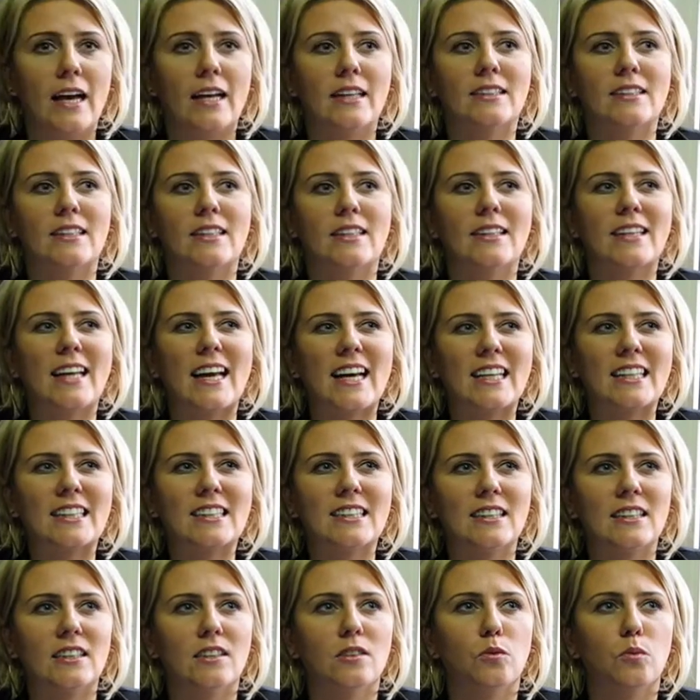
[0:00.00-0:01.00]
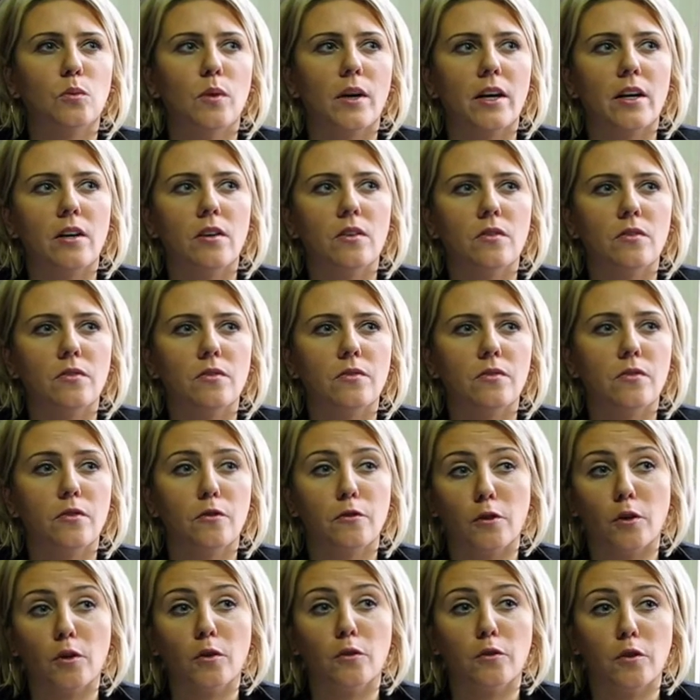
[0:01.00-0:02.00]
It's an excellent way of,
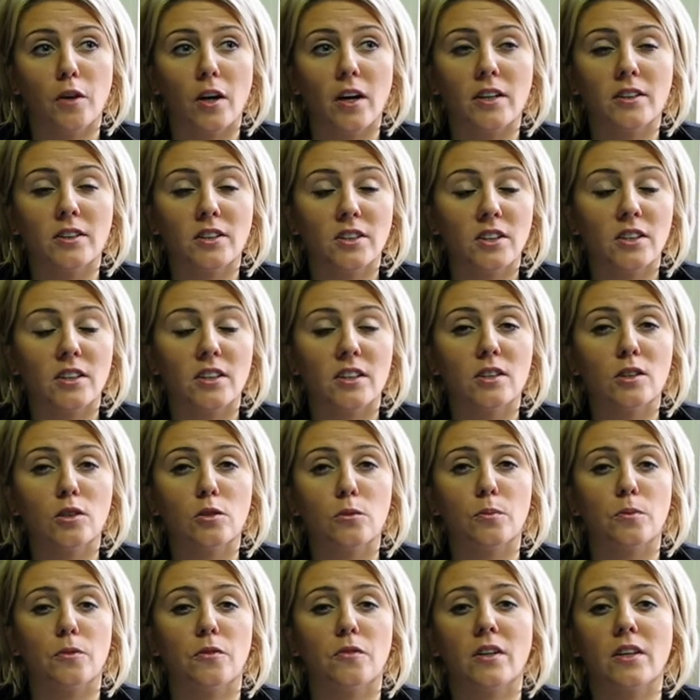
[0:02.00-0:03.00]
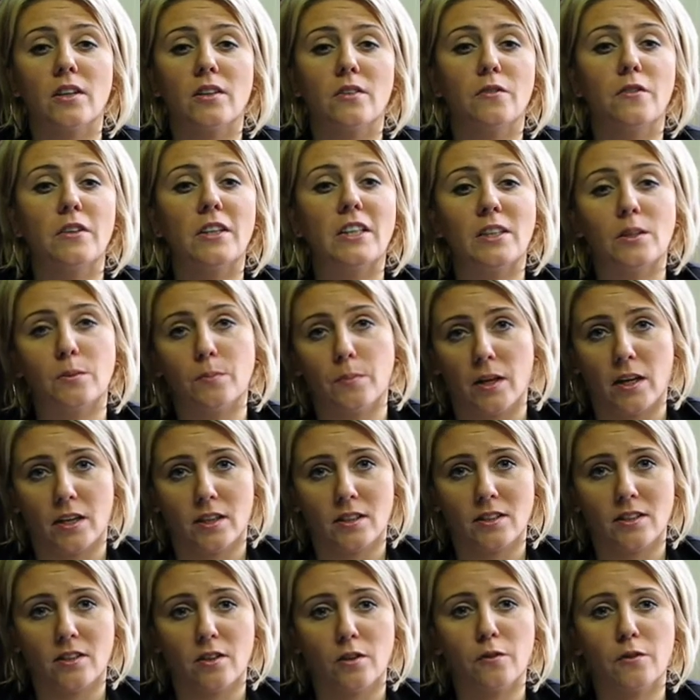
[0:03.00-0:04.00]
for, for our students to provide
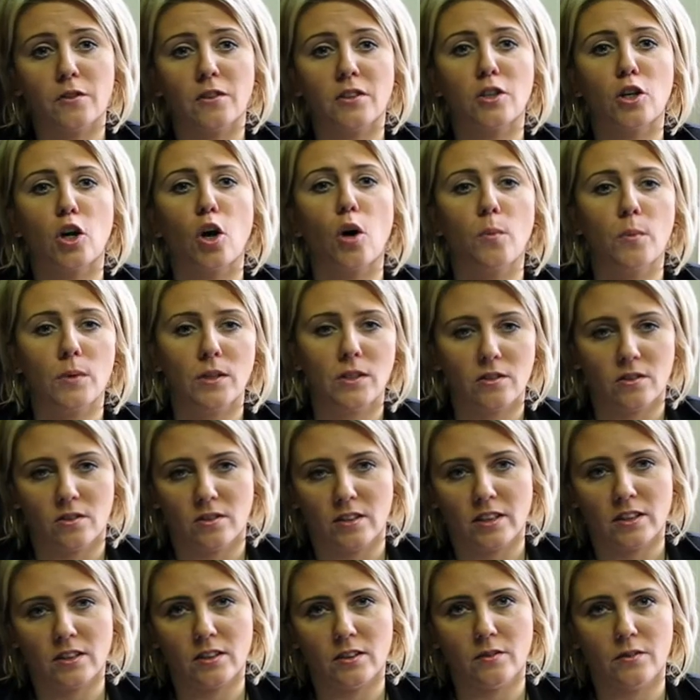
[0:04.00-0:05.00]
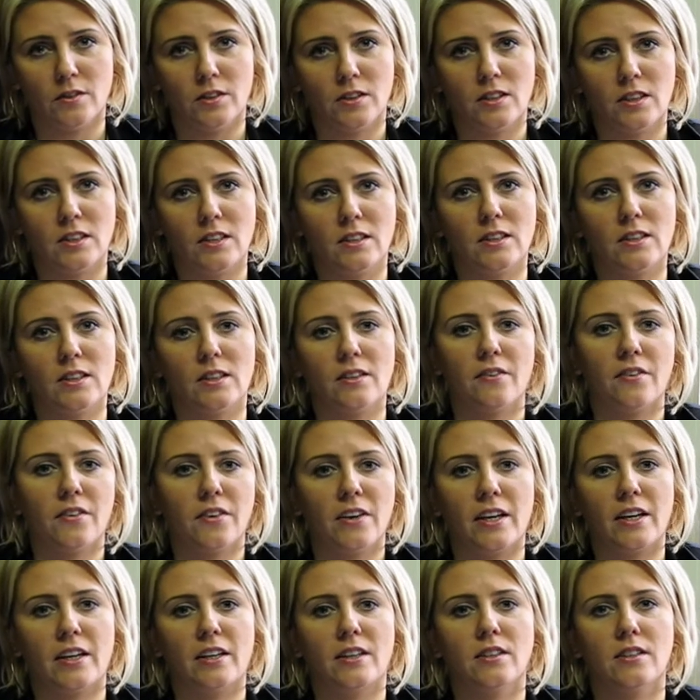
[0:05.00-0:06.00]
feedback. They often comment on activities and
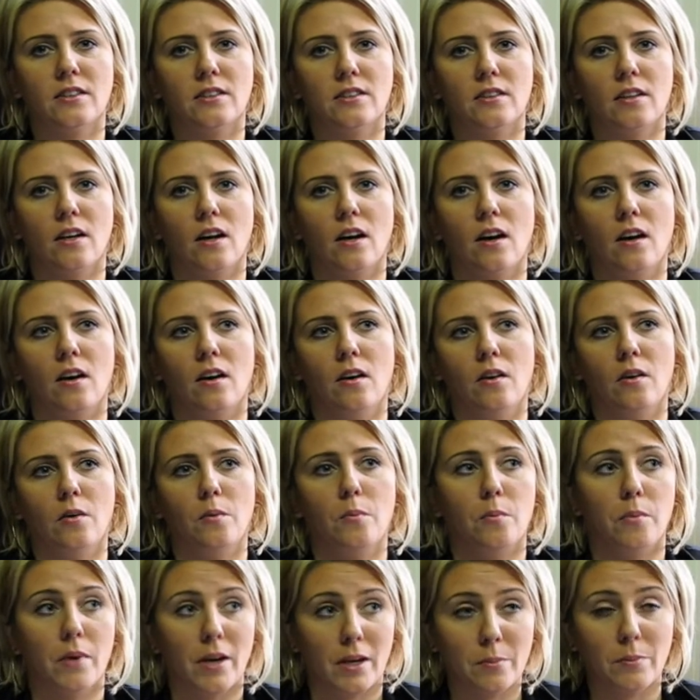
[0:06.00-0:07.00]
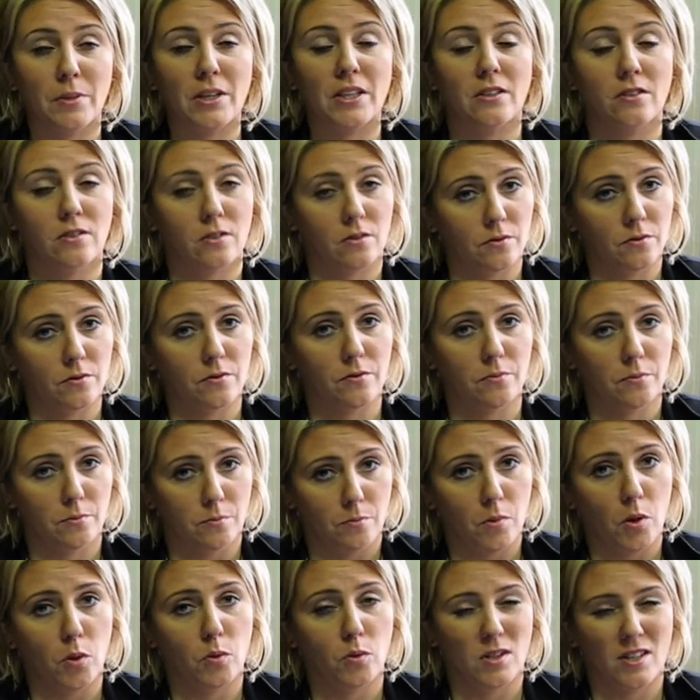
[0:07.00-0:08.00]
things uh, by means
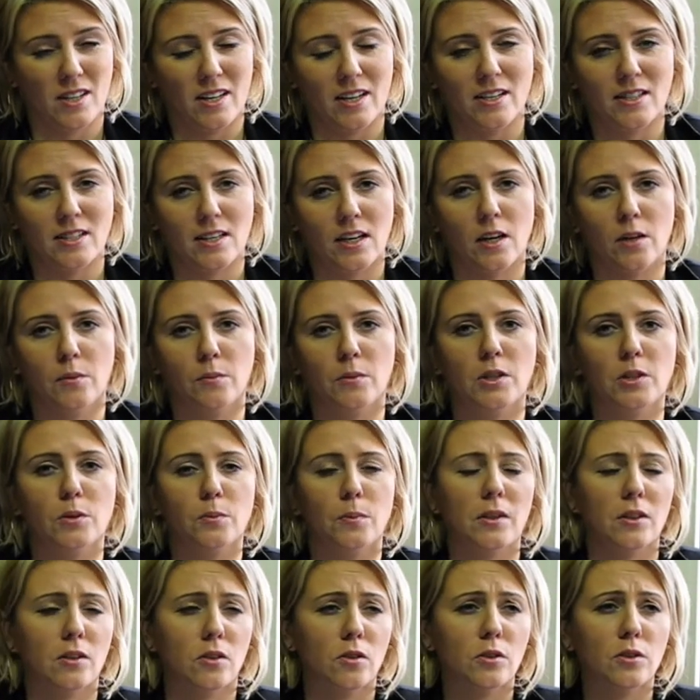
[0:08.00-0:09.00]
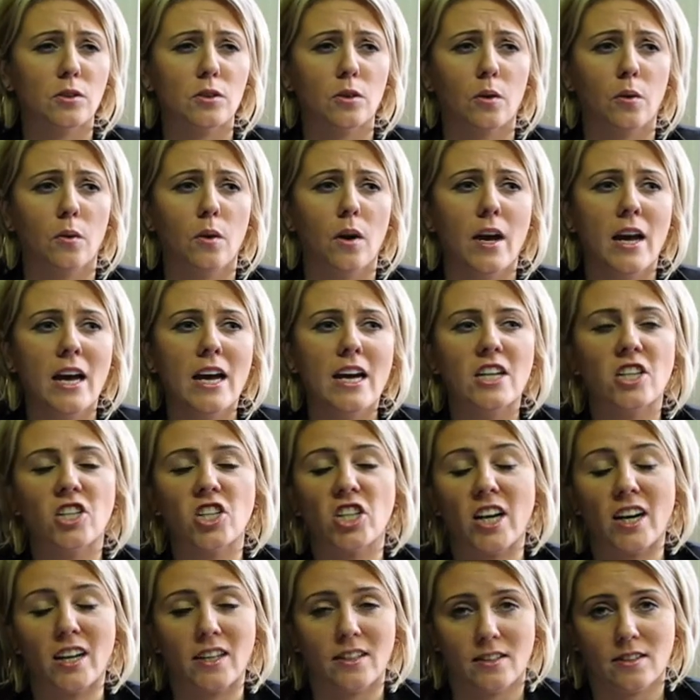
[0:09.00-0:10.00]
of mostly assignments, but also
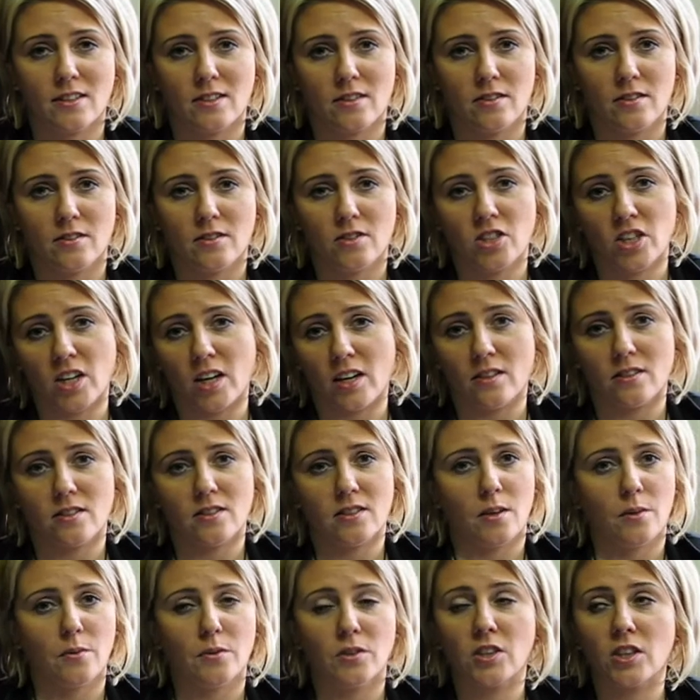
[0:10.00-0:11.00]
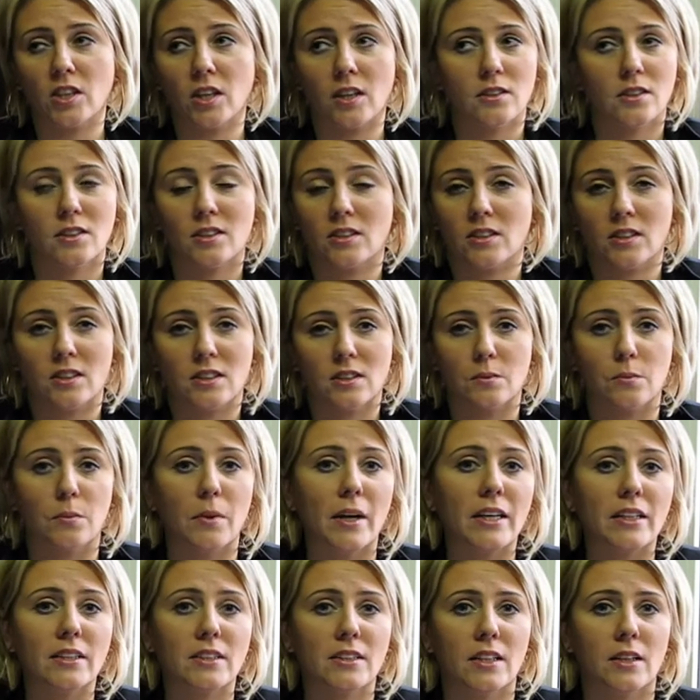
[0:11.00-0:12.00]
chats. Chats, I mean, chats are just
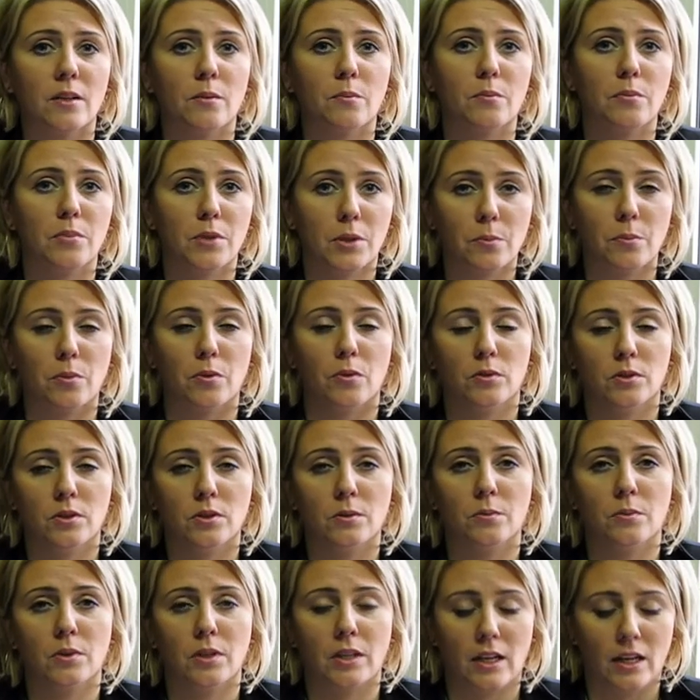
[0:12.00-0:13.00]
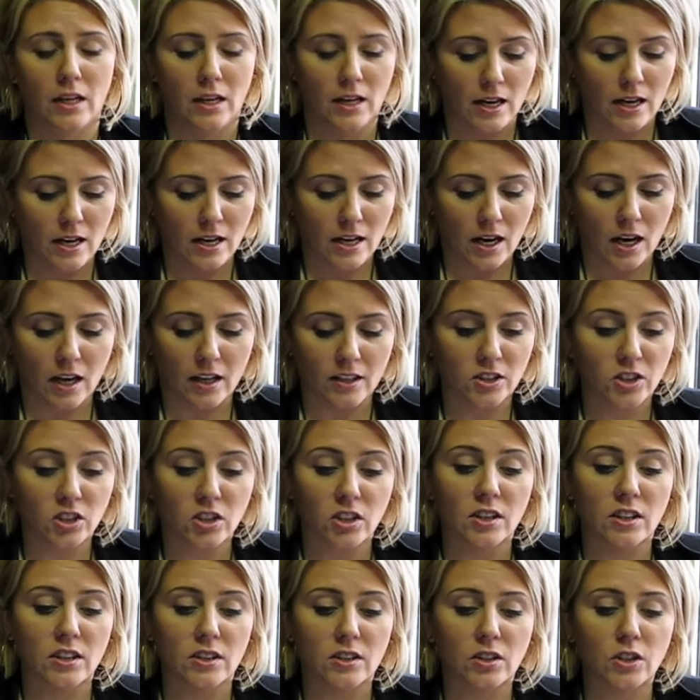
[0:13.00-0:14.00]
amazing. People simply, our
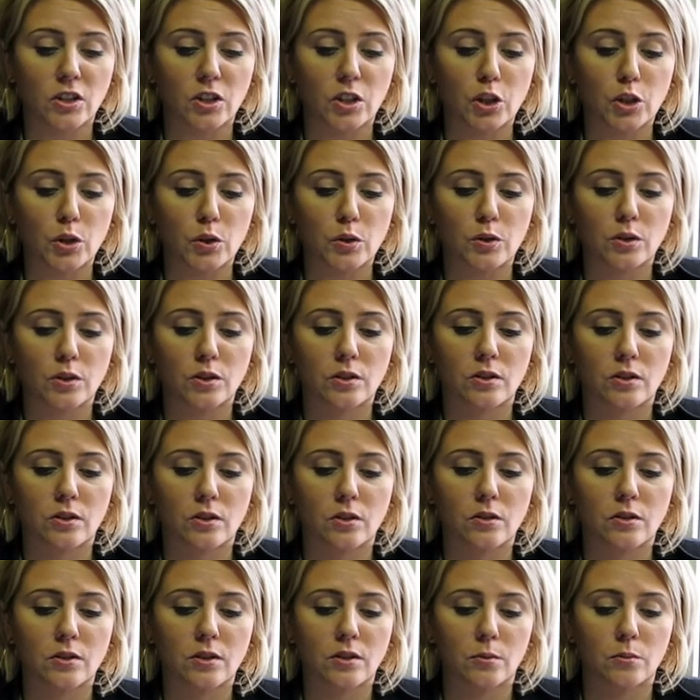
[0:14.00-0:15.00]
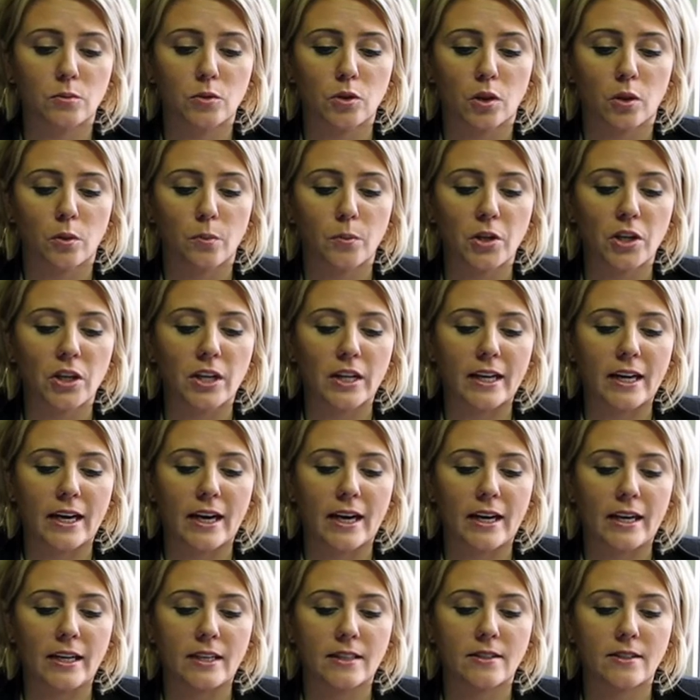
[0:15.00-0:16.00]
students use, use them to
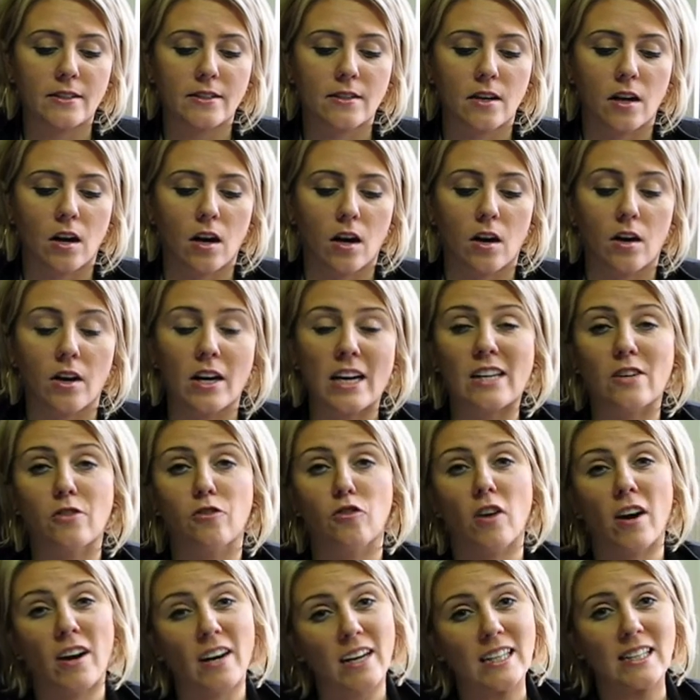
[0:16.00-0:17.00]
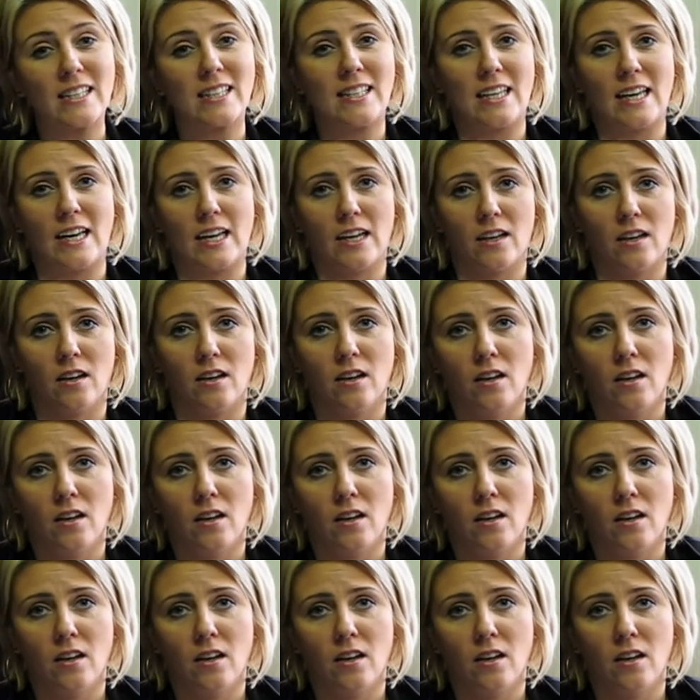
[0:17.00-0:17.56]
communicate uh, in writing